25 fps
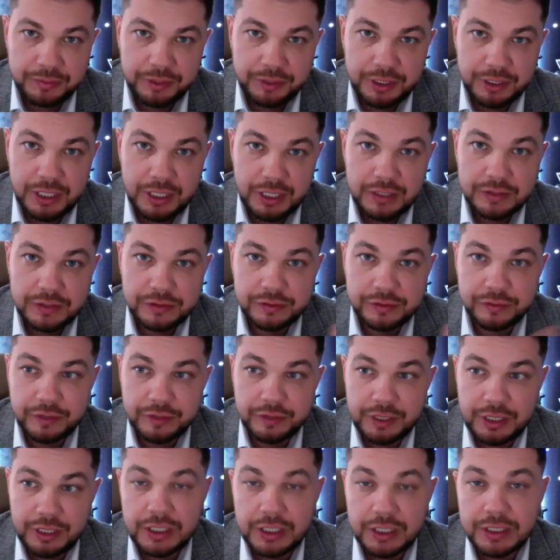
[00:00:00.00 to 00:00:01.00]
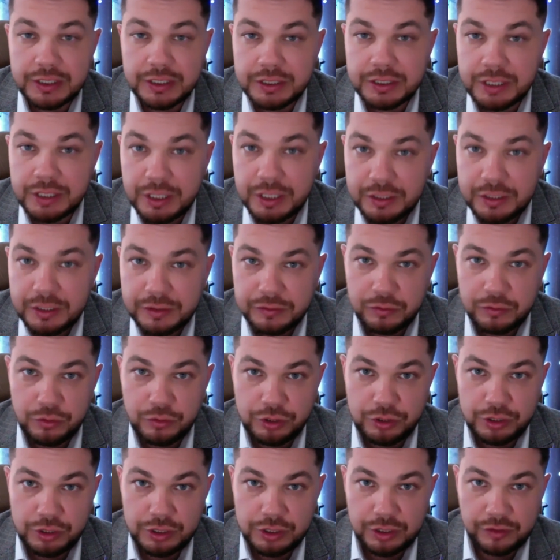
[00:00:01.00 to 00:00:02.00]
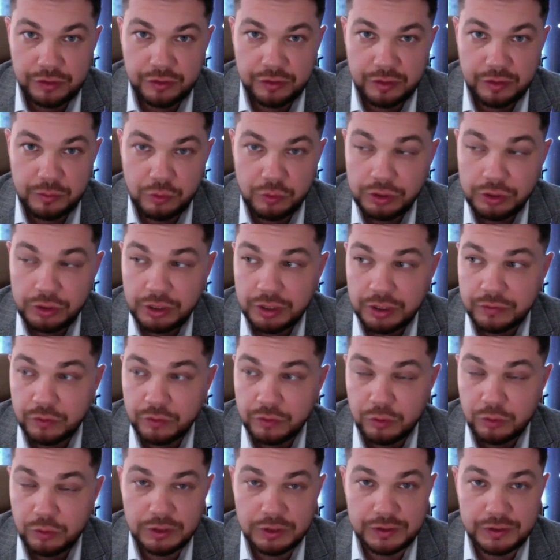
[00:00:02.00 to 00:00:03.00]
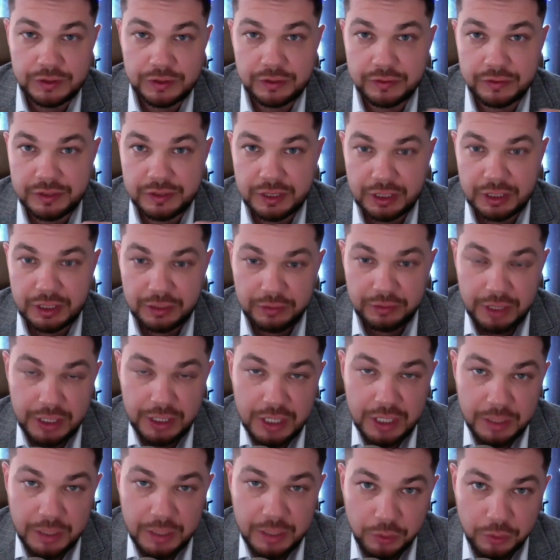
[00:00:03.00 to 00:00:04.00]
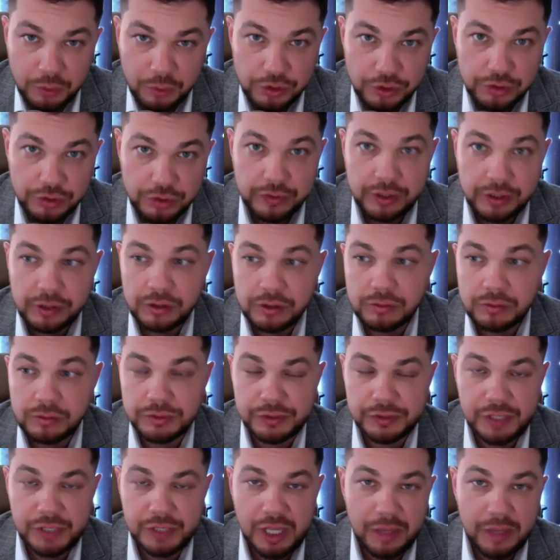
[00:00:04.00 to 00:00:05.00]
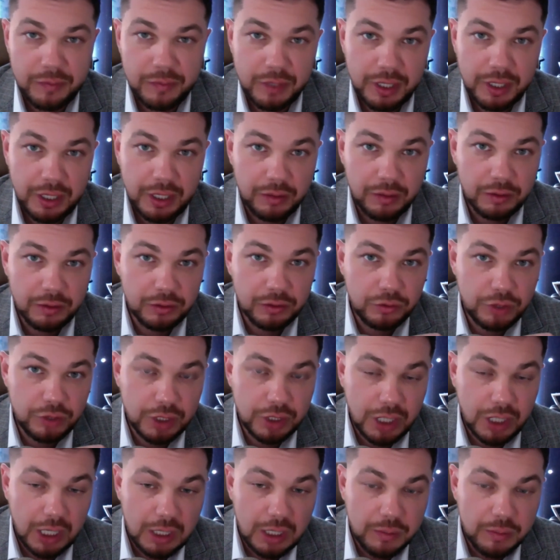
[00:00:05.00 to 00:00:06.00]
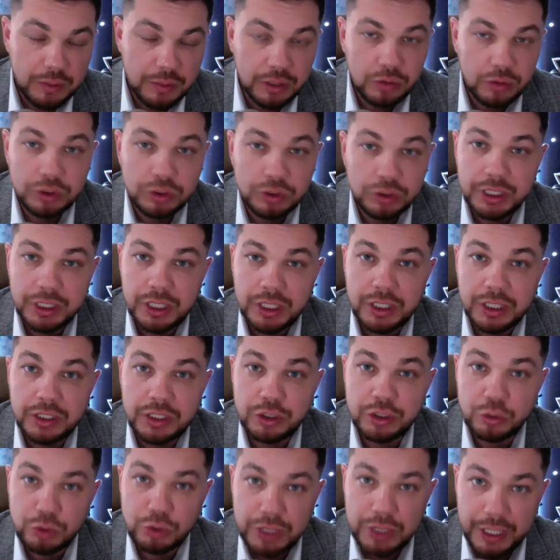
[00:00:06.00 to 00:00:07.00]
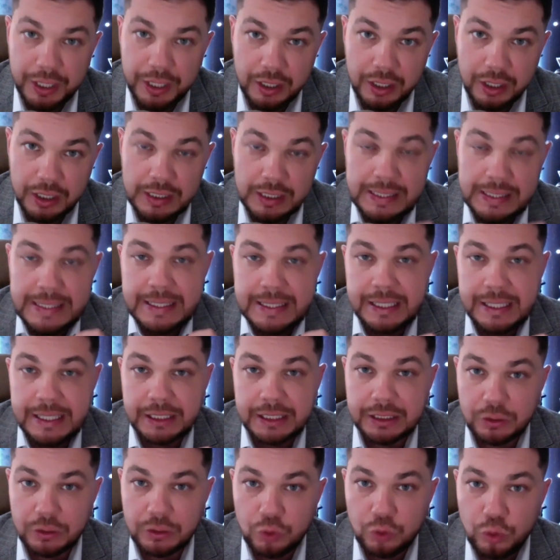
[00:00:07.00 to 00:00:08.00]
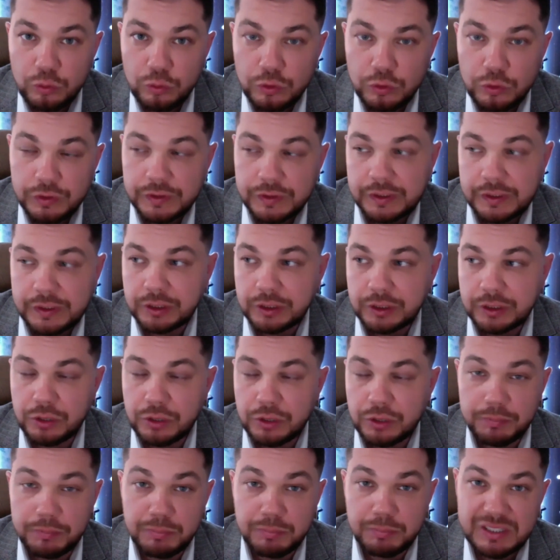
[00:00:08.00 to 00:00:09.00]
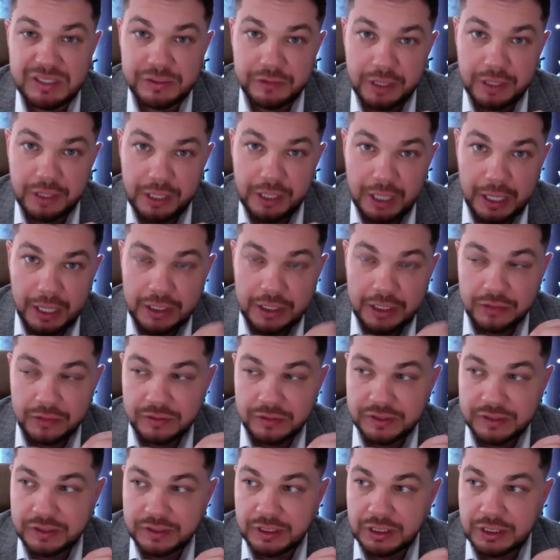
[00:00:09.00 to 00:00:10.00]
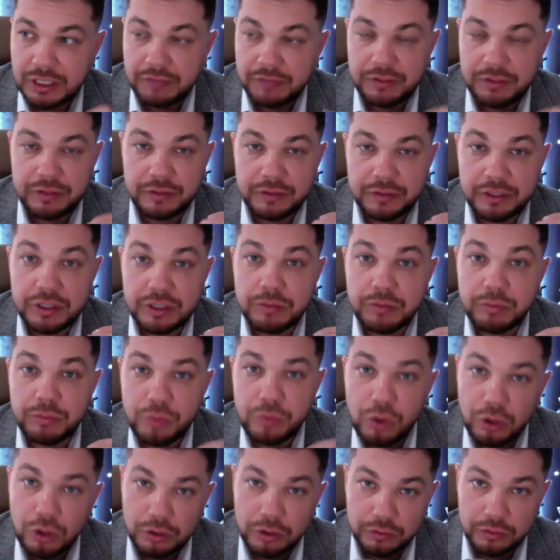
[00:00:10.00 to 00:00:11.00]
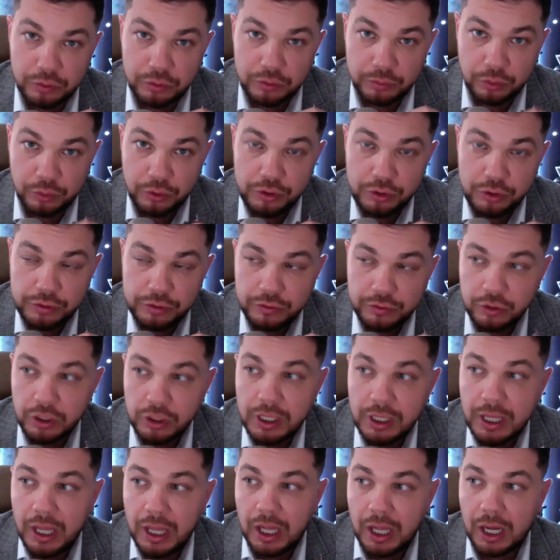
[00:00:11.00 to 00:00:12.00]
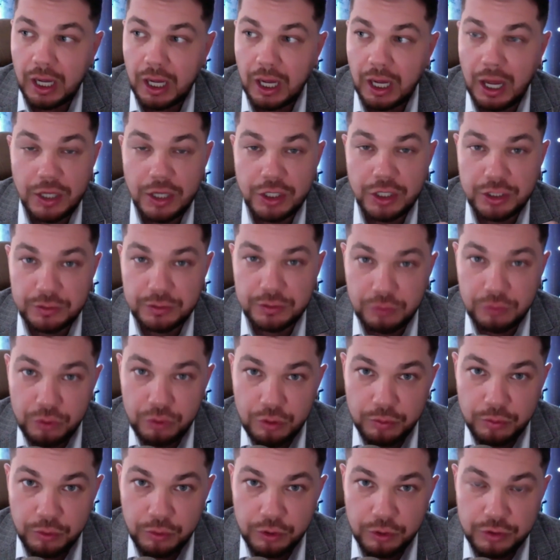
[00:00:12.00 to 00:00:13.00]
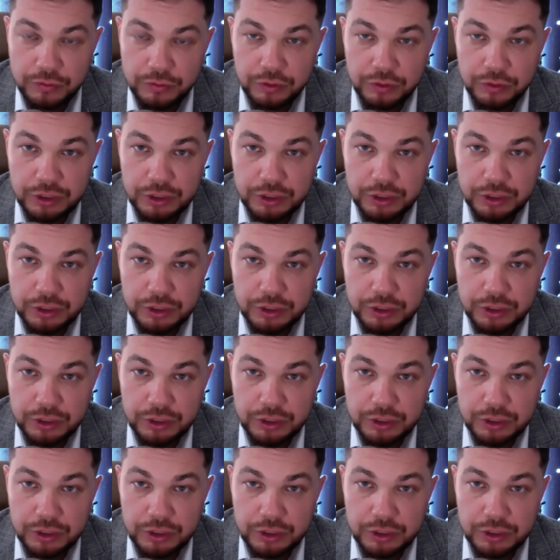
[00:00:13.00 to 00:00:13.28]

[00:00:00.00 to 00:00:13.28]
And also, Dr. Unitsky plans to implement his other inventions there, such as Uterra project, which is humus, a fertile soil that allows you to revive dead soil